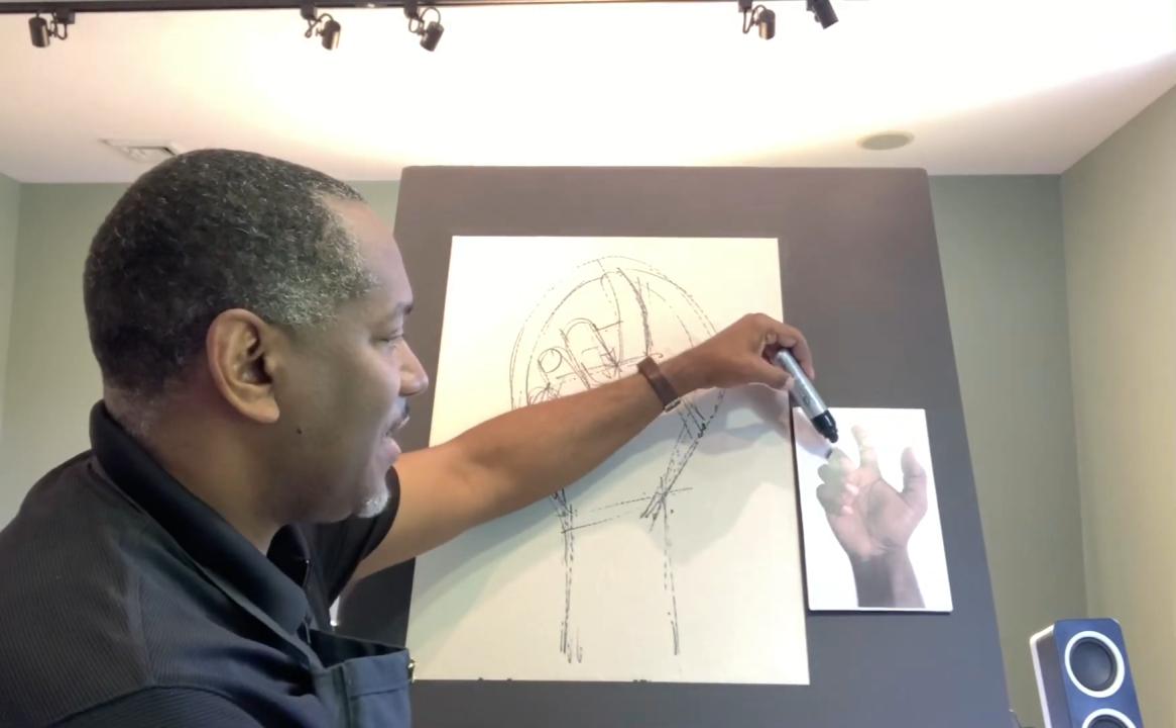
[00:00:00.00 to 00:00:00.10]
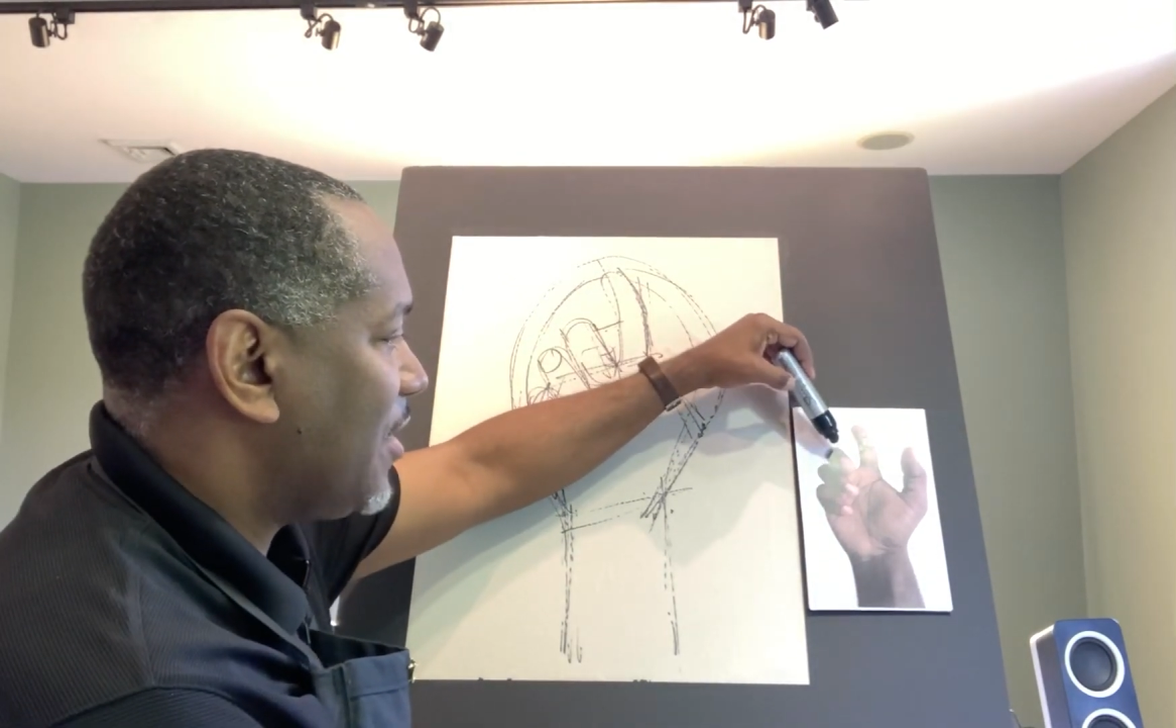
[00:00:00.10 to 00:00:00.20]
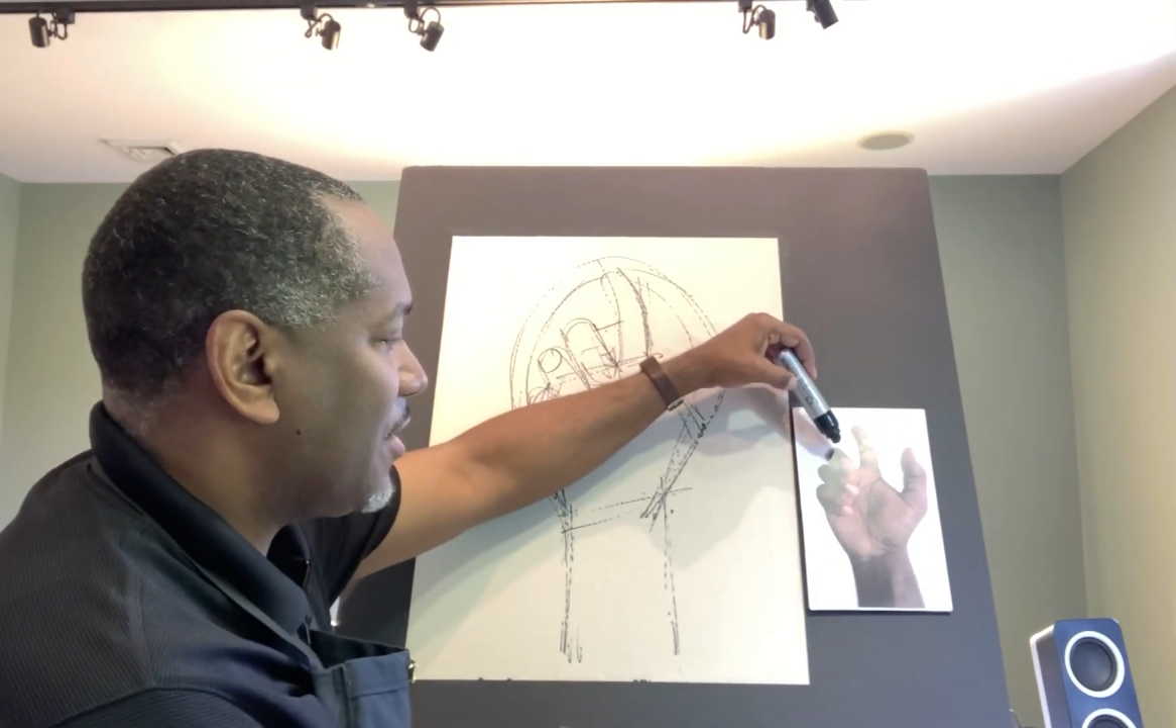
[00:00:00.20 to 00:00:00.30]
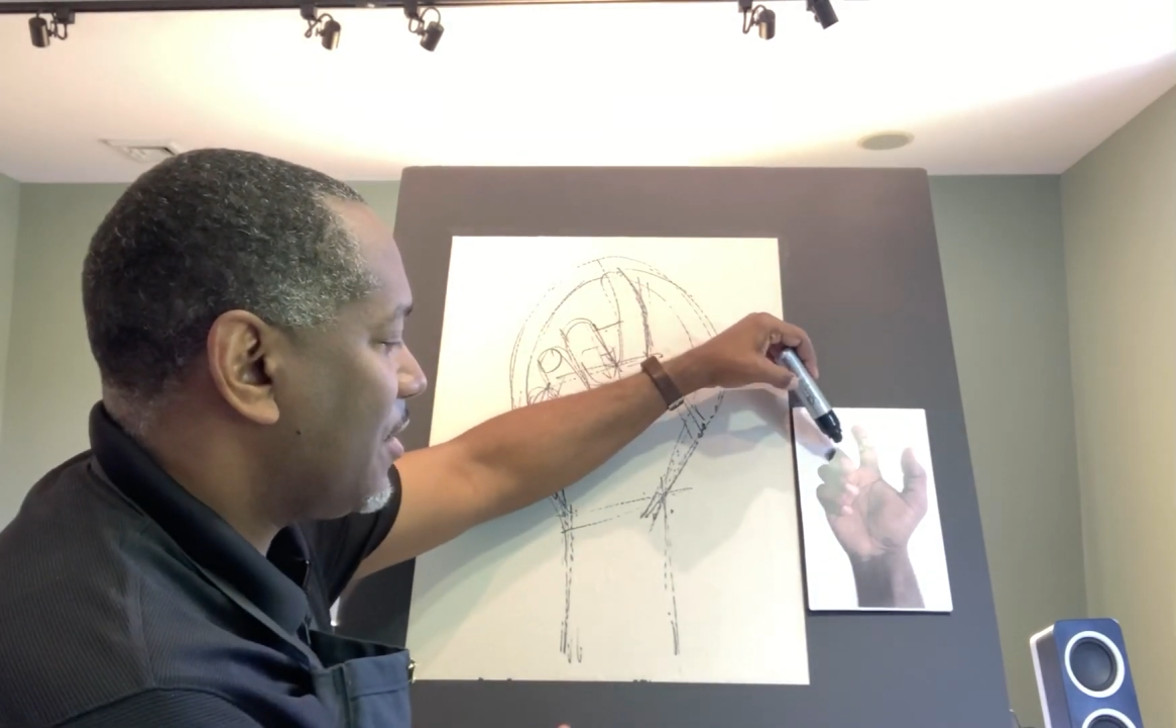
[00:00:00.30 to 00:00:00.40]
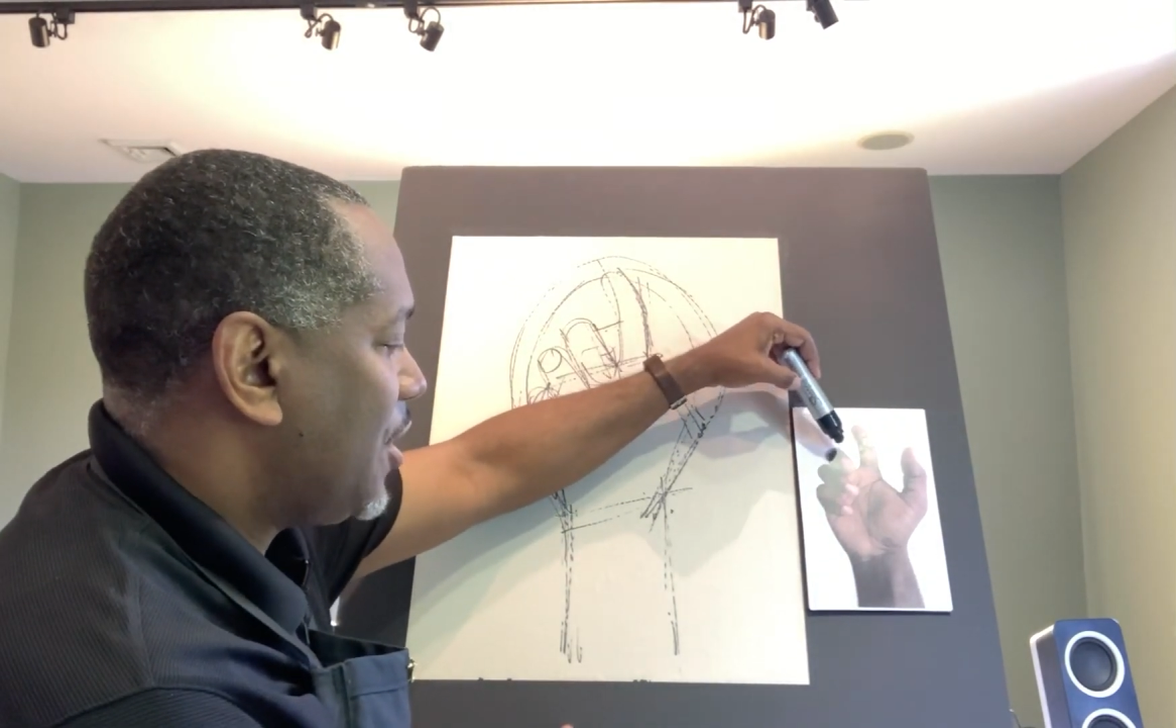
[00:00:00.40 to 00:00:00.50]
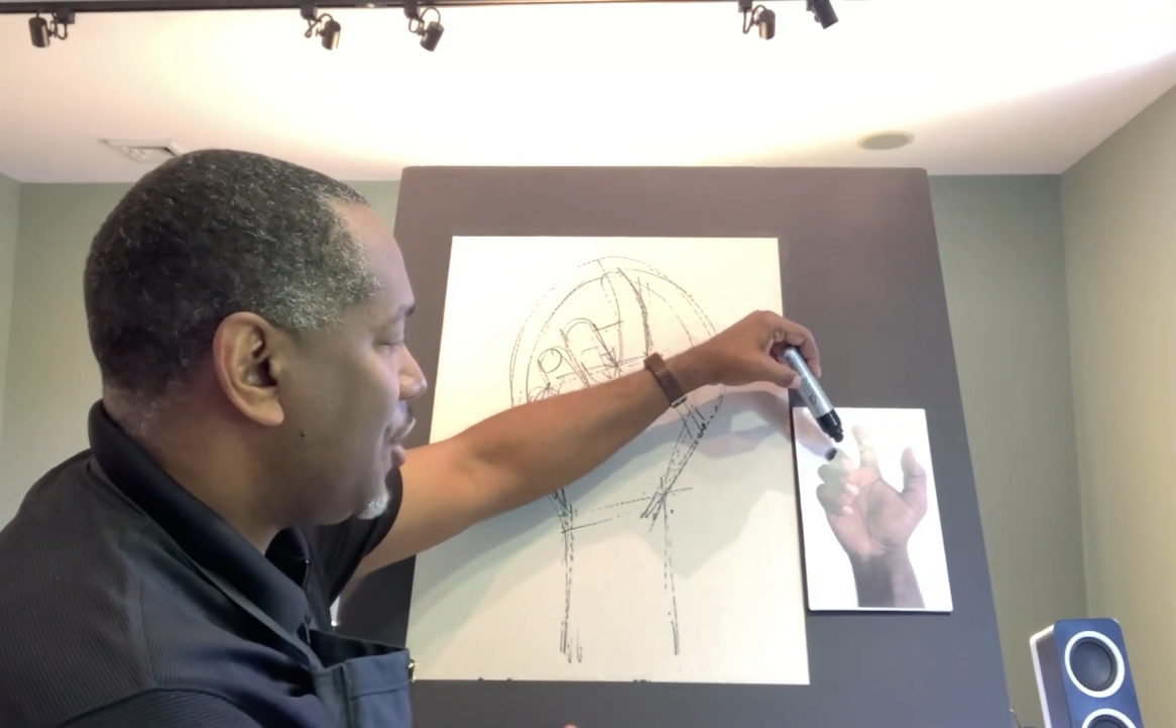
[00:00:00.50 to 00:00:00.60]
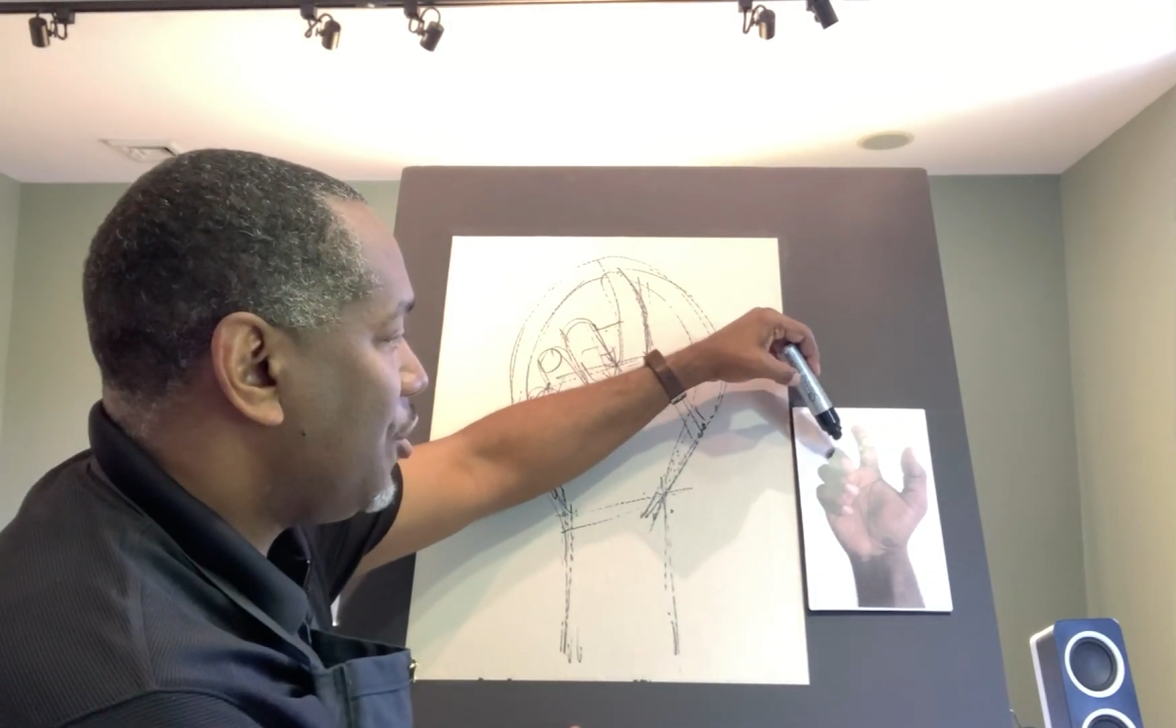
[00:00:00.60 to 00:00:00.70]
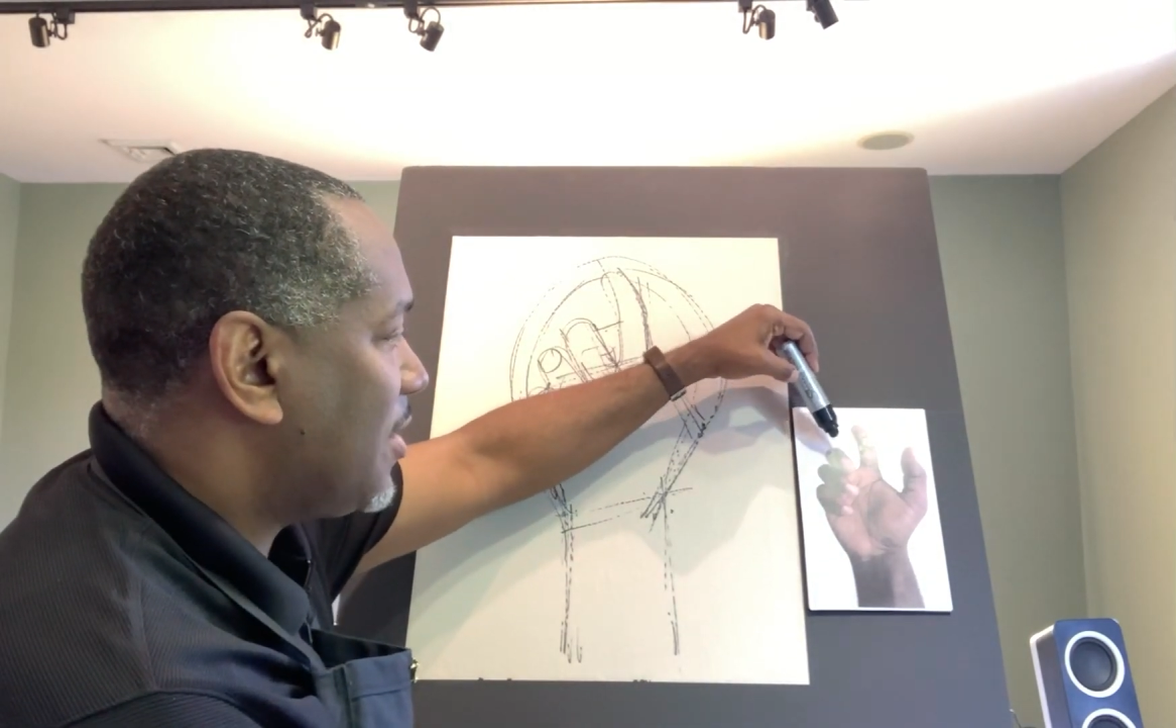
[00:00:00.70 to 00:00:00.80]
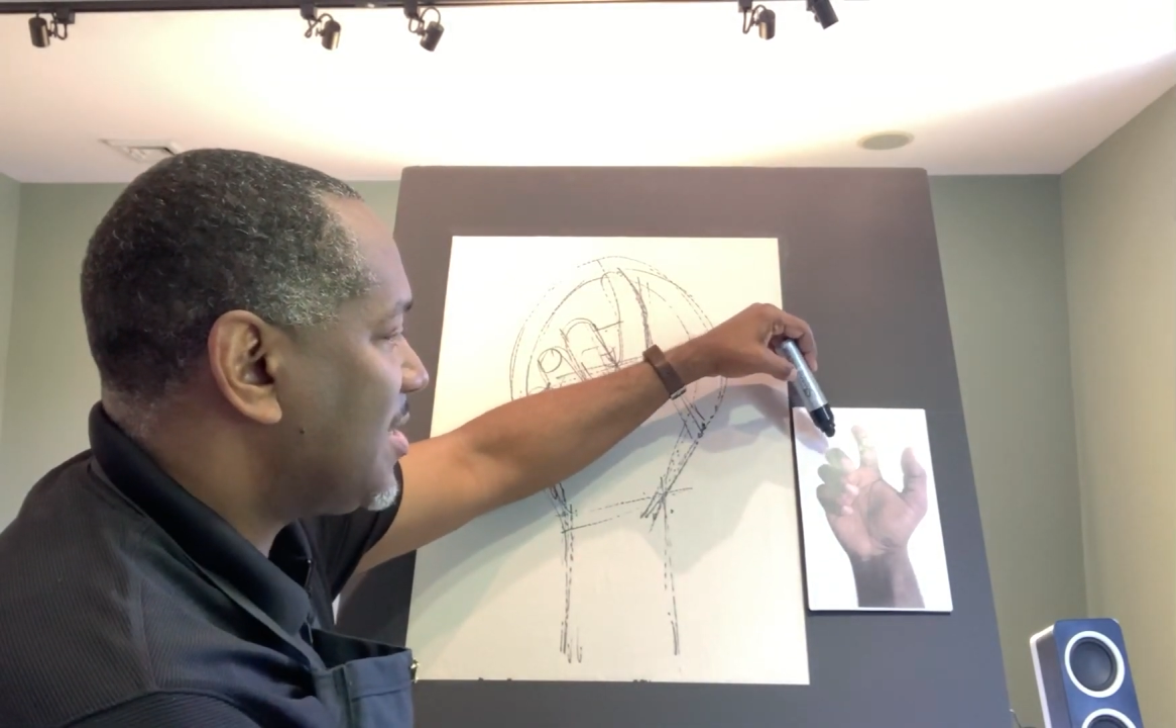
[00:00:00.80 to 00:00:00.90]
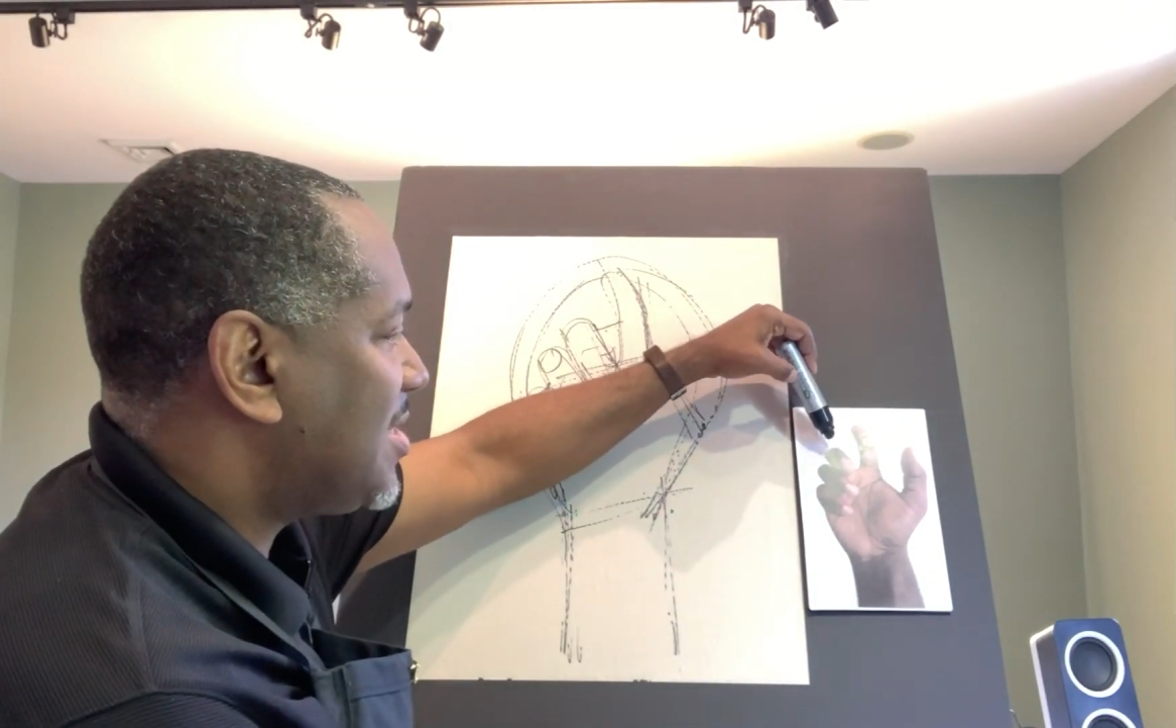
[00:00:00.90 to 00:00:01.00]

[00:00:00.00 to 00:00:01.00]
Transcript: finger, you can